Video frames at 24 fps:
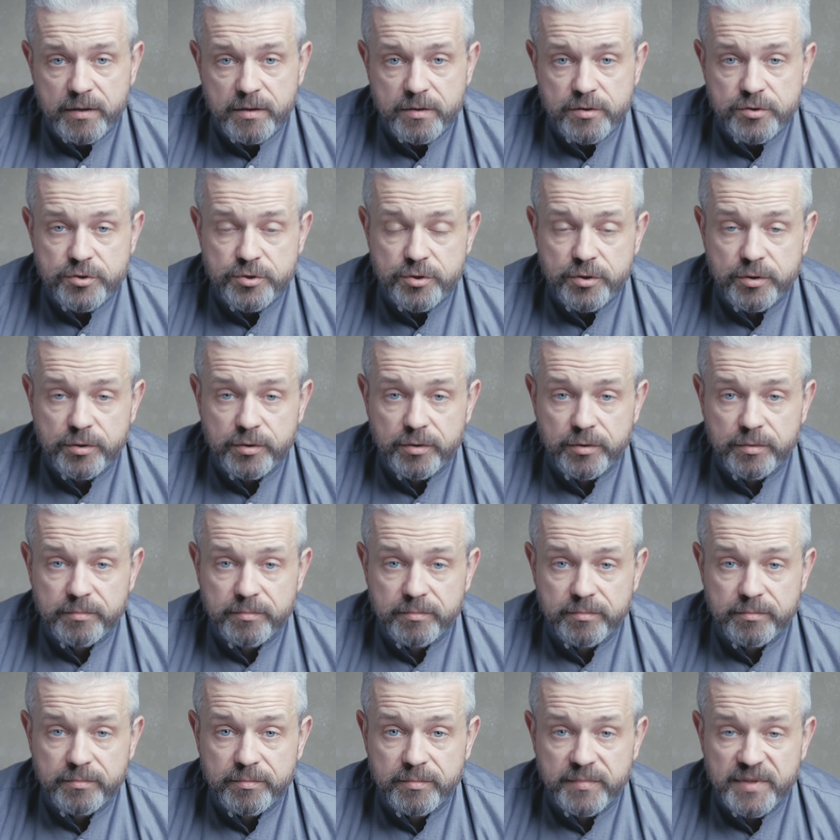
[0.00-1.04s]

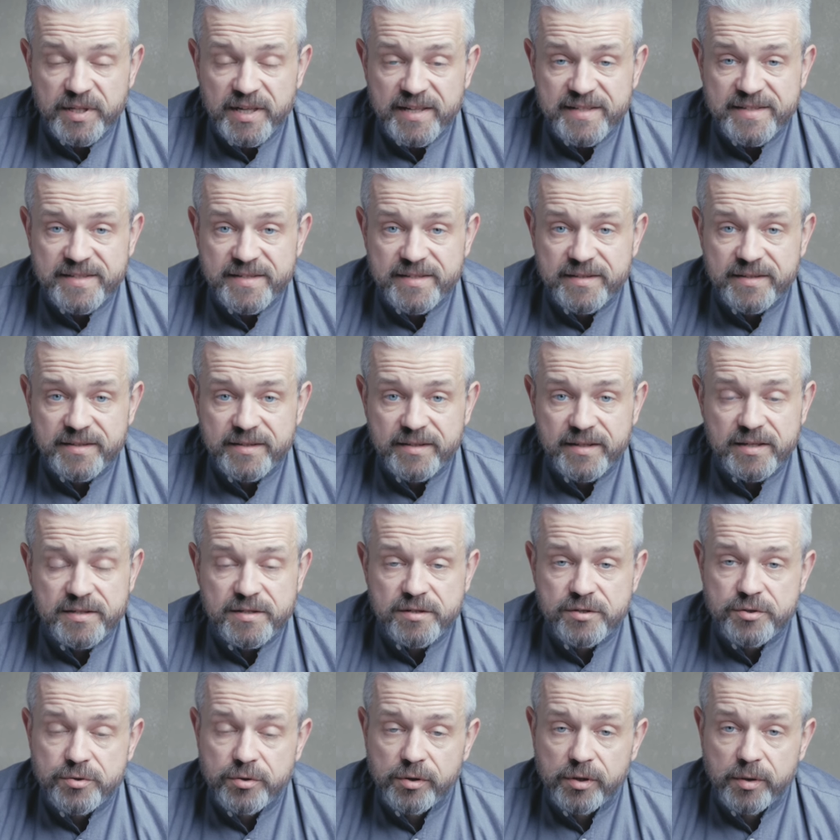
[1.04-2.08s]
So that's
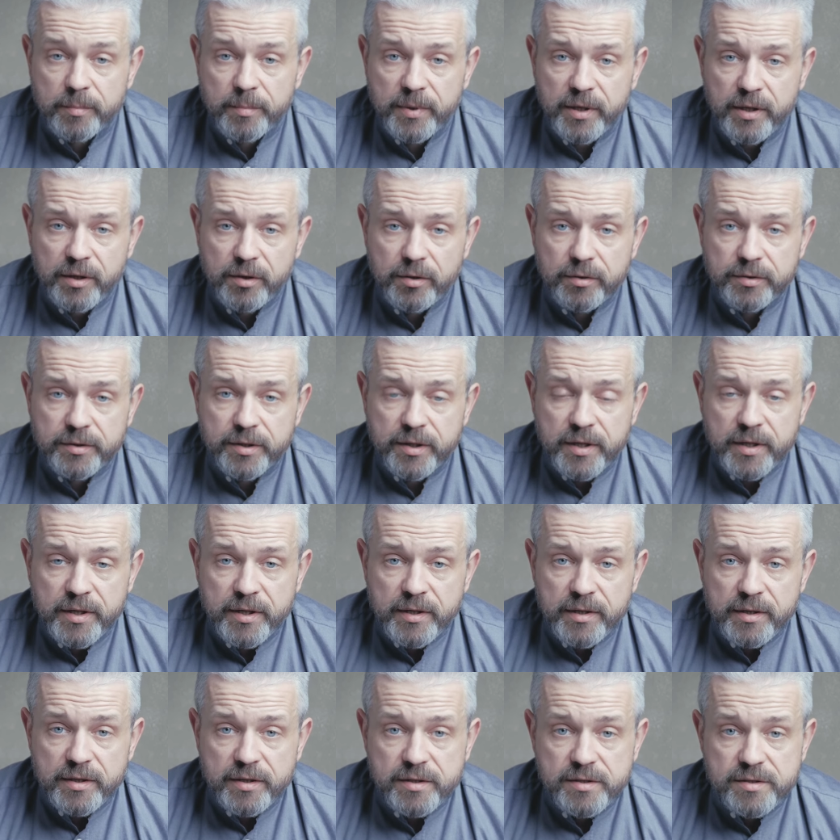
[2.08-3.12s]
it's all about.
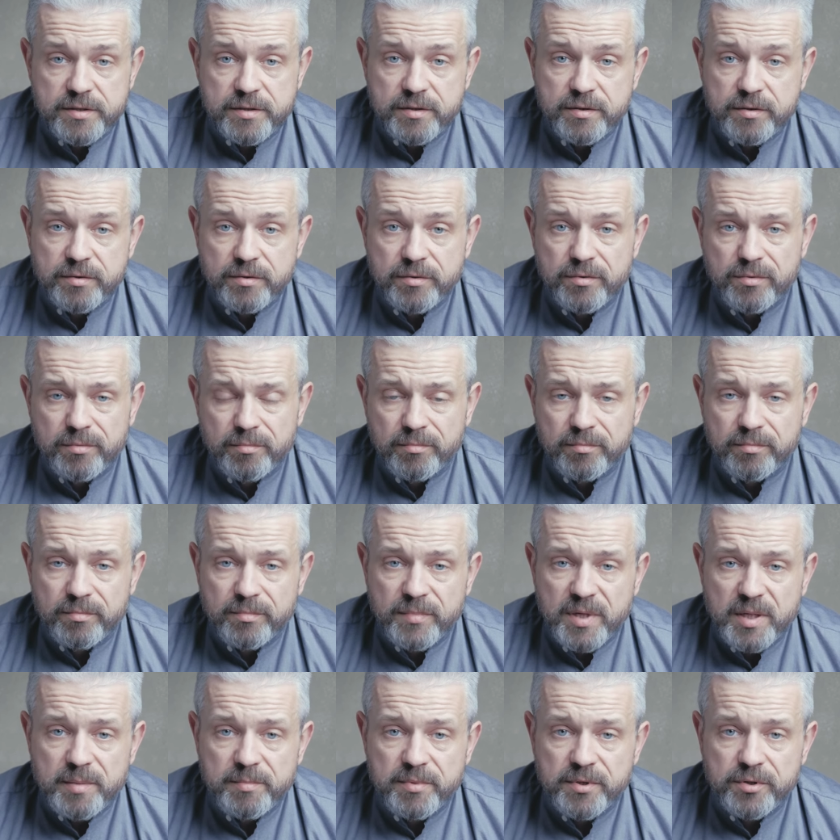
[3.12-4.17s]
It's
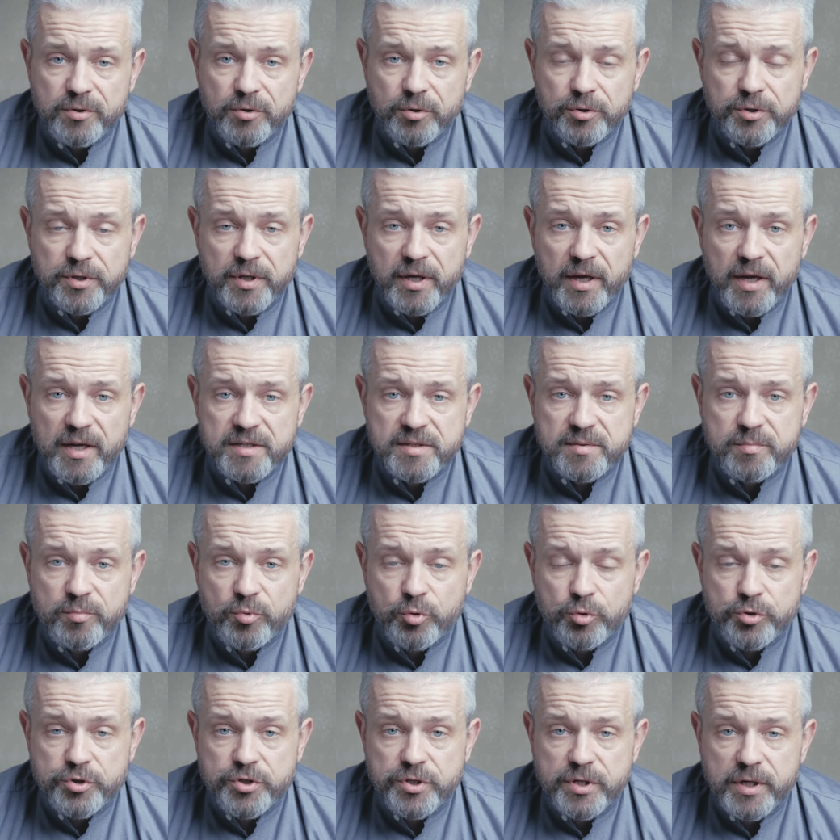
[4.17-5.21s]
maybe not as
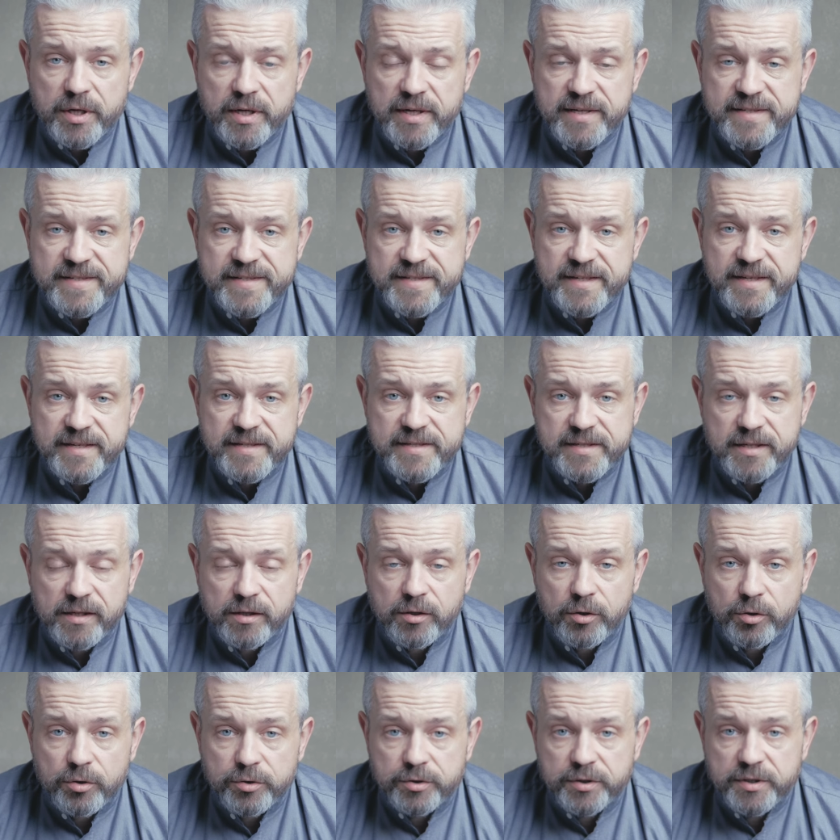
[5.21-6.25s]
much as
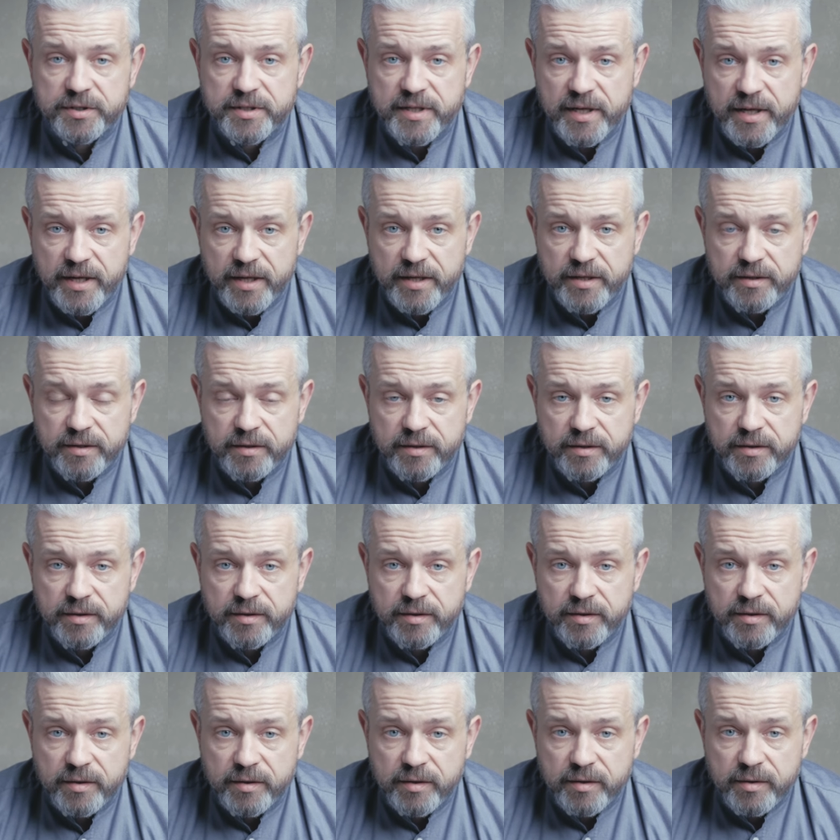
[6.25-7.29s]
sell on the day,
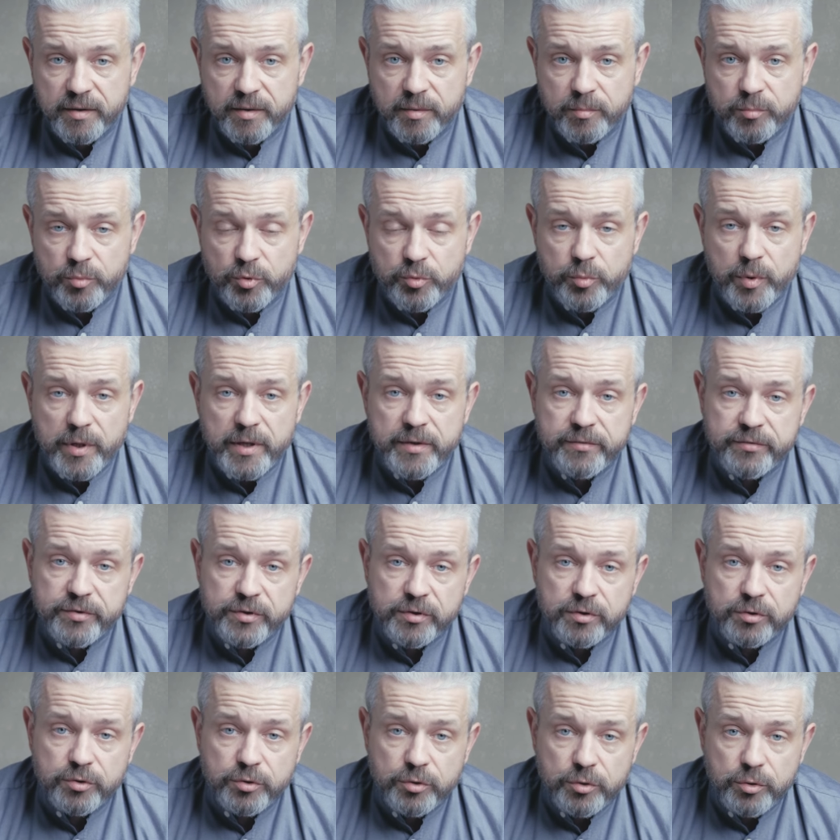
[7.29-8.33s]
but they
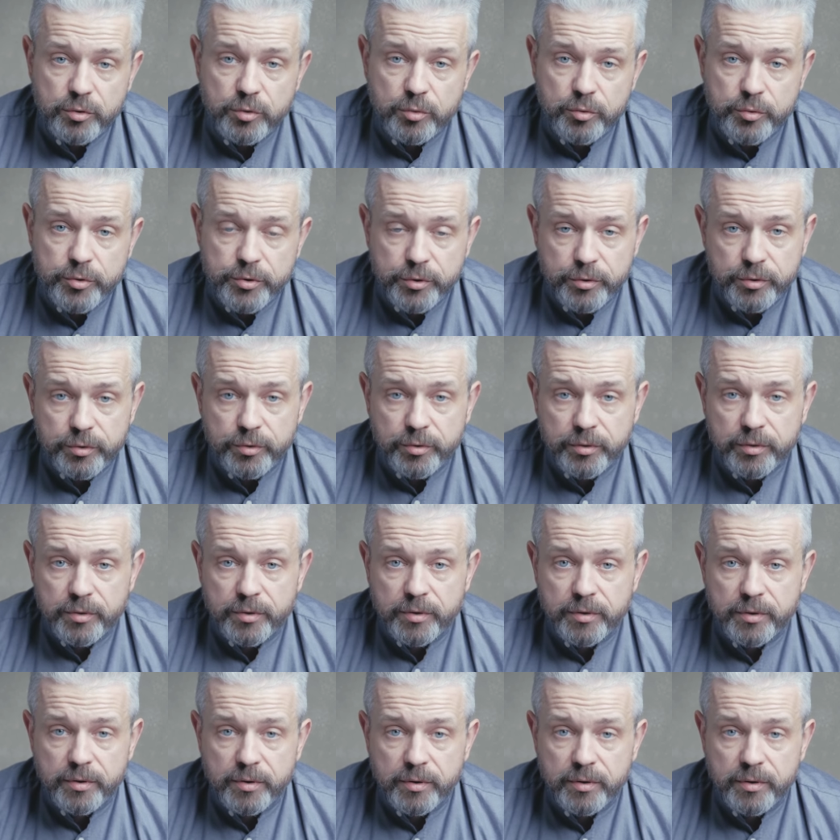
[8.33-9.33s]
will know you,